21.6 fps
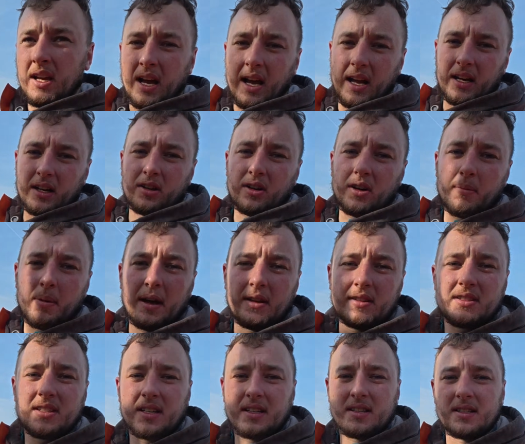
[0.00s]
And I've got
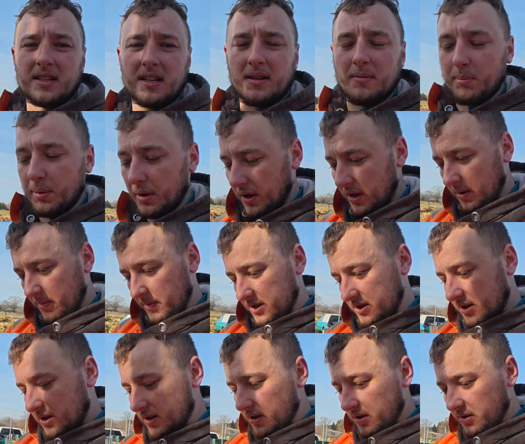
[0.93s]
about 16
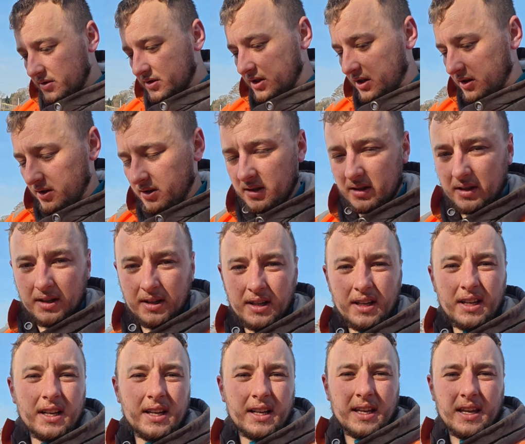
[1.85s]
permits to do. So
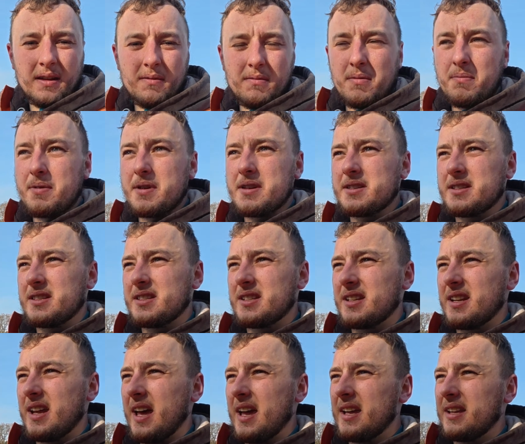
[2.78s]
keep me busy
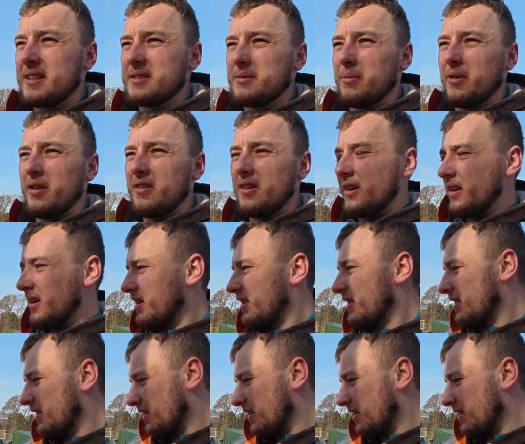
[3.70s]
today and tomorrow.